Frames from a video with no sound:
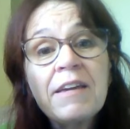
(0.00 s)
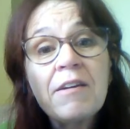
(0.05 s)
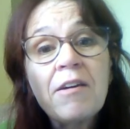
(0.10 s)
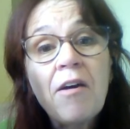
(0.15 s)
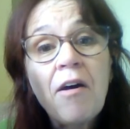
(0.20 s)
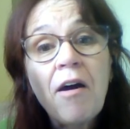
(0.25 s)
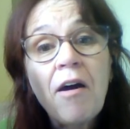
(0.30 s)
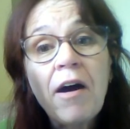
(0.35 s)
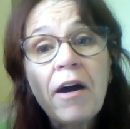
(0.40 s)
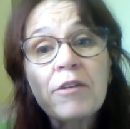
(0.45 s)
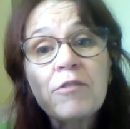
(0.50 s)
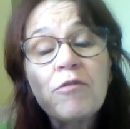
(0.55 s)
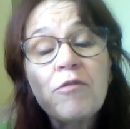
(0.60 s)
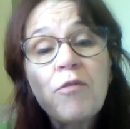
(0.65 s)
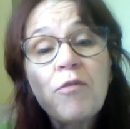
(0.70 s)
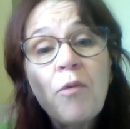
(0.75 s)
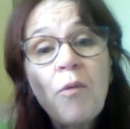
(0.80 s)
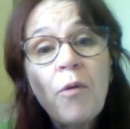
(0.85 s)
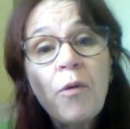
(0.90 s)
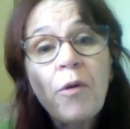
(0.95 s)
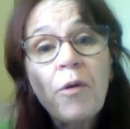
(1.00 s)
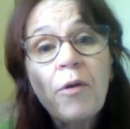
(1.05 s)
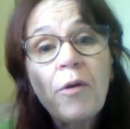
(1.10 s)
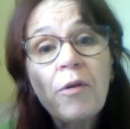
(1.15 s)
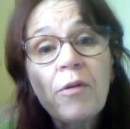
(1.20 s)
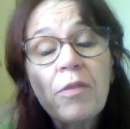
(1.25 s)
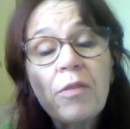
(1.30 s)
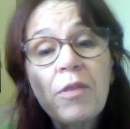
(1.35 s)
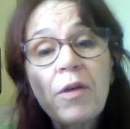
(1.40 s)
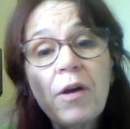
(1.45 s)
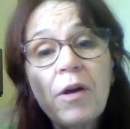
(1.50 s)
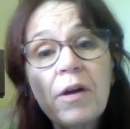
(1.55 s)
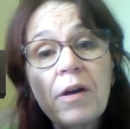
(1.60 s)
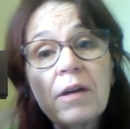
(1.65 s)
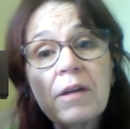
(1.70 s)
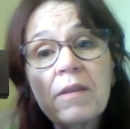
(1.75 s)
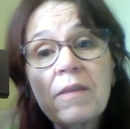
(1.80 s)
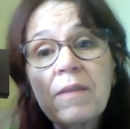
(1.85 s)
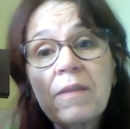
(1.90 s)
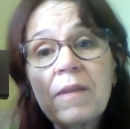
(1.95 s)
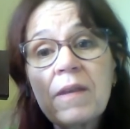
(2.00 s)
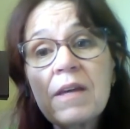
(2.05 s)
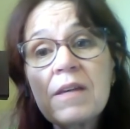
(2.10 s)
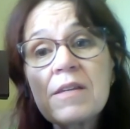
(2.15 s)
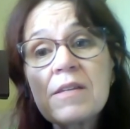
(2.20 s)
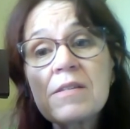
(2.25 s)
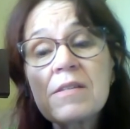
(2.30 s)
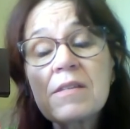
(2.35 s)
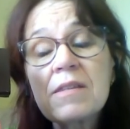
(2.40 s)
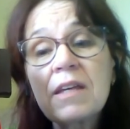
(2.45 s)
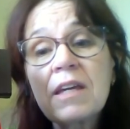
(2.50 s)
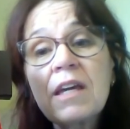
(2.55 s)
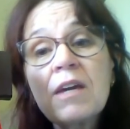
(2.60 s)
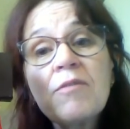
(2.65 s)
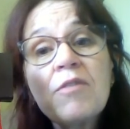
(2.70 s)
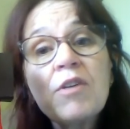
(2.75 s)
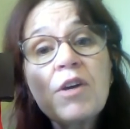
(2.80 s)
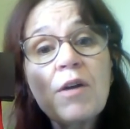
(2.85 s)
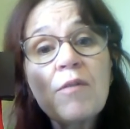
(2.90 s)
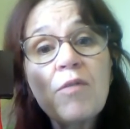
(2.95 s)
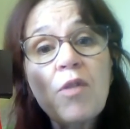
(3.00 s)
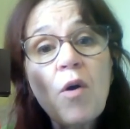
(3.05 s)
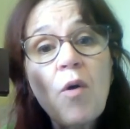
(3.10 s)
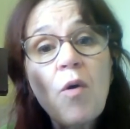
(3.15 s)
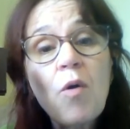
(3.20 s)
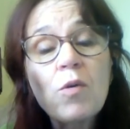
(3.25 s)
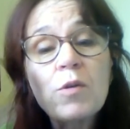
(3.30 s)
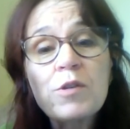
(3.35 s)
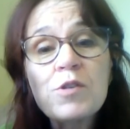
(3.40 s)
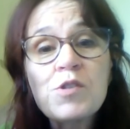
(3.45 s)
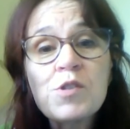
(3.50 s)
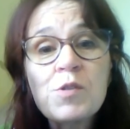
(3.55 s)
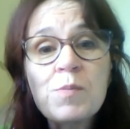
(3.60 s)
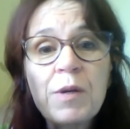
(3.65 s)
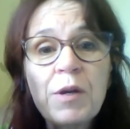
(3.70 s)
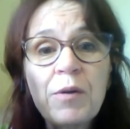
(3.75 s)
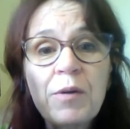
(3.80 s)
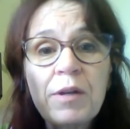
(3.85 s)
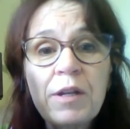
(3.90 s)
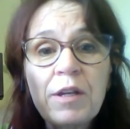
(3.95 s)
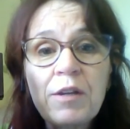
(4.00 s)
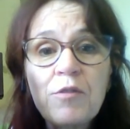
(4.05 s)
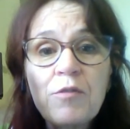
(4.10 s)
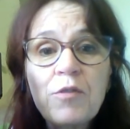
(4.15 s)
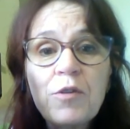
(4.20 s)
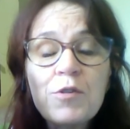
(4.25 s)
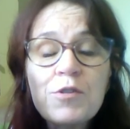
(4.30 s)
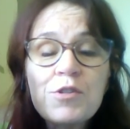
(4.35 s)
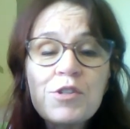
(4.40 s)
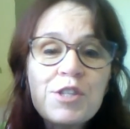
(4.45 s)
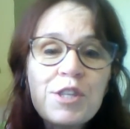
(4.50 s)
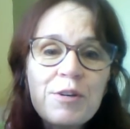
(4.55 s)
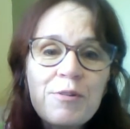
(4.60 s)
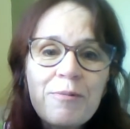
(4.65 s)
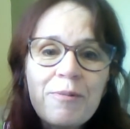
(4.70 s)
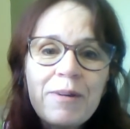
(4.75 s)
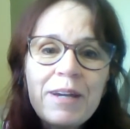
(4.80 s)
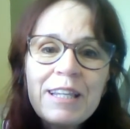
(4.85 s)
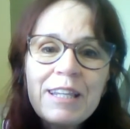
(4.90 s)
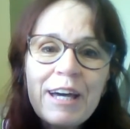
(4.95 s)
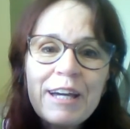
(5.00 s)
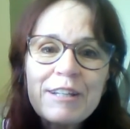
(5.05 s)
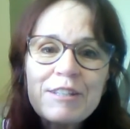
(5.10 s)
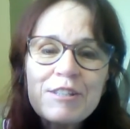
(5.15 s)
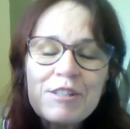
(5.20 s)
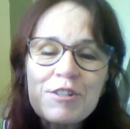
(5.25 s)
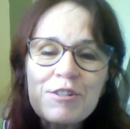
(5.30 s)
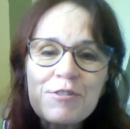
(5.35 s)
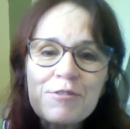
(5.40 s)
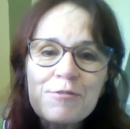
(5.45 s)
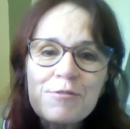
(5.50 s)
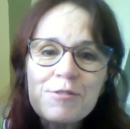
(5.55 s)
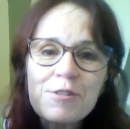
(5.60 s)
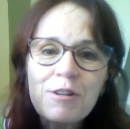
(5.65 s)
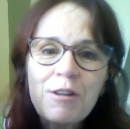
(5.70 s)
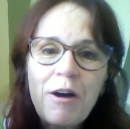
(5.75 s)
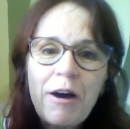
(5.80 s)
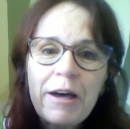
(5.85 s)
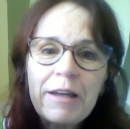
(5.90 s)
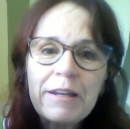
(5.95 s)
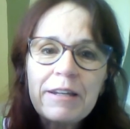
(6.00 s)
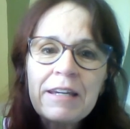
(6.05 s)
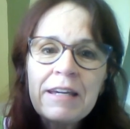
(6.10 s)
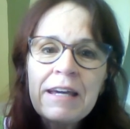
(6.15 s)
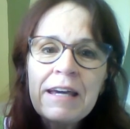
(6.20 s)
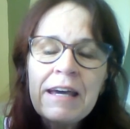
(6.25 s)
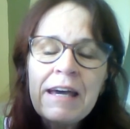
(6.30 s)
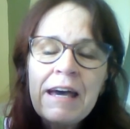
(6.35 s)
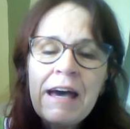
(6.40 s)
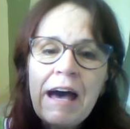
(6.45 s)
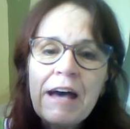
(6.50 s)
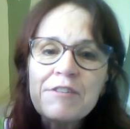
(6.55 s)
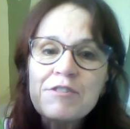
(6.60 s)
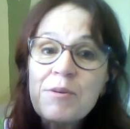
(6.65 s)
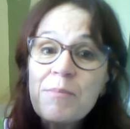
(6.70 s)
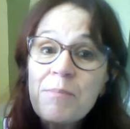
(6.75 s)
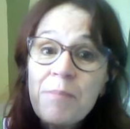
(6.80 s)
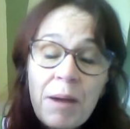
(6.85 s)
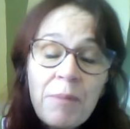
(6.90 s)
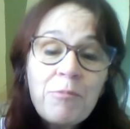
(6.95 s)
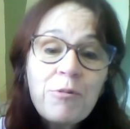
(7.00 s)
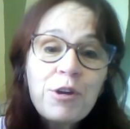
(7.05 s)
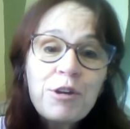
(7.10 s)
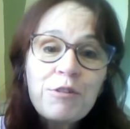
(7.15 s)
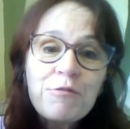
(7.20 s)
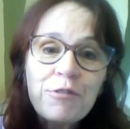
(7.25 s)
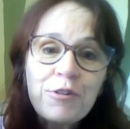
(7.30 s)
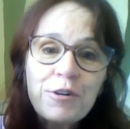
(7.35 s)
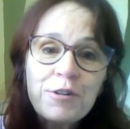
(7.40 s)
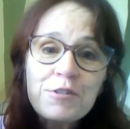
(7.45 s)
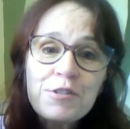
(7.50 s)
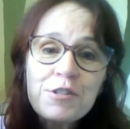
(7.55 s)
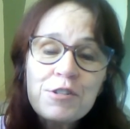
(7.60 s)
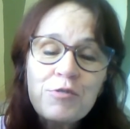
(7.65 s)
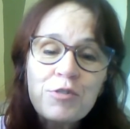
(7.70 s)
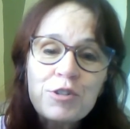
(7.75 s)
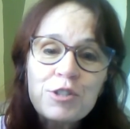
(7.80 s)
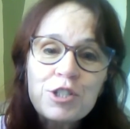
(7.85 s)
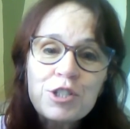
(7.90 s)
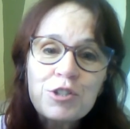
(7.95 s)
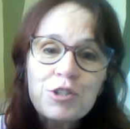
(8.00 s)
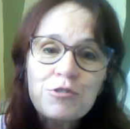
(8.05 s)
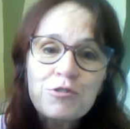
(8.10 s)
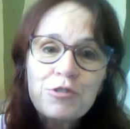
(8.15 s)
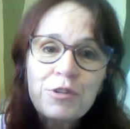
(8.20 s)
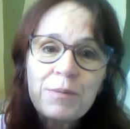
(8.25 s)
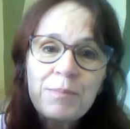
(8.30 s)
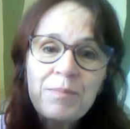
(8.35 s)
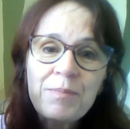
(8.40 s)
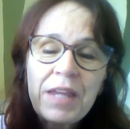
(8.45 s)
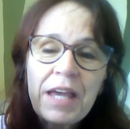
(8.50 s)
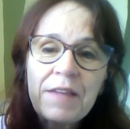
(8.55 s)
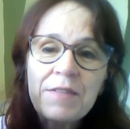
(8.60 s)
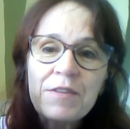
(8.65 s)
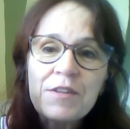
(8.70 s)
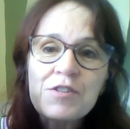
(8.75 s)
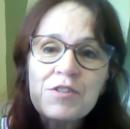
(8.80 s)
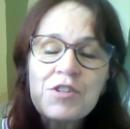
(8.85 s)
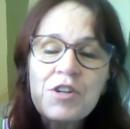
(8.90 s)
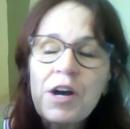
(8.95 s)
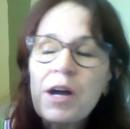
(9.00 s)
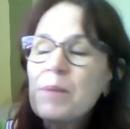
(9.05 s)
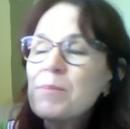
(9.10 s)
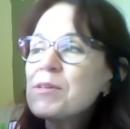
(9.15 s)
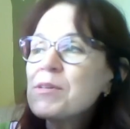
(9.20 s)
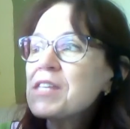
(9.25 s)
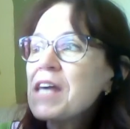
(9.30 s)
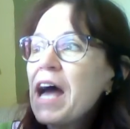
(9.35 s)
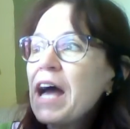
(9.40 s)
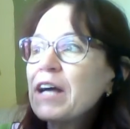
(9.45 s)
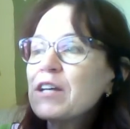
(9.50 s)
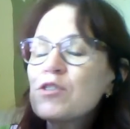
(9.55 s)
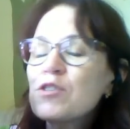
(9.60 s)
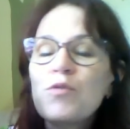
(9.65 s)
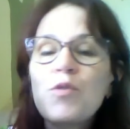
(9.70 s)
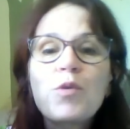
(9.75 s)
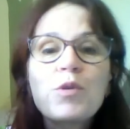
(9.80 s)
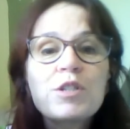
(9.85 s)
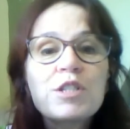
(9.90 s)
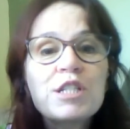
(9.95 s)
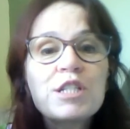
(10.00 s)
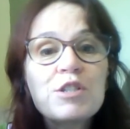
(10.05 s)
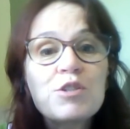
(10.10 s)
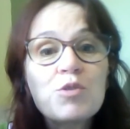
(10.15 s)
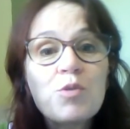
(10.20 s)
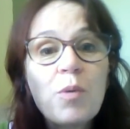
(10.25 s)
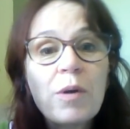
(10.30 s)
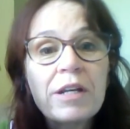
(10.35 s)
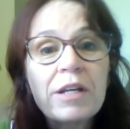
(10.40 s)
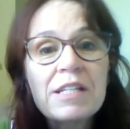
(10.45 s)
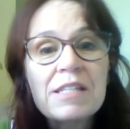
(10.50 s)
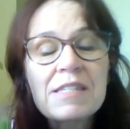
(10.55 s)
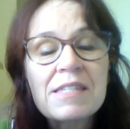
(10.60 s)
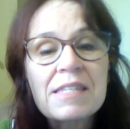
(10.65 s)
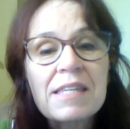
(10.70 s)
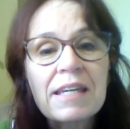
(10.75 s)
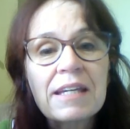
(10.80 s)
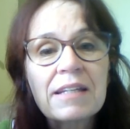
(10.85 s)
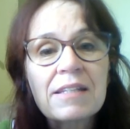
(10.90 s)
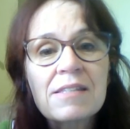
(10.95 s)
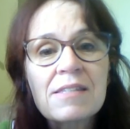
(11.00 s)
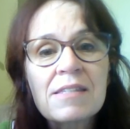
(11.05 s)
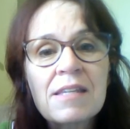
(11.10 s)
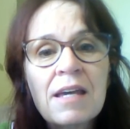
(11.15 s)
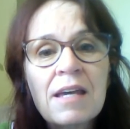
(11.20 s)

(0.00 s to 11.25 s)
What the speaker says: God for the giving of the Holy Spirit. And a verse that we like to use a lot as a memory verse for children at this time is Acts 14:26.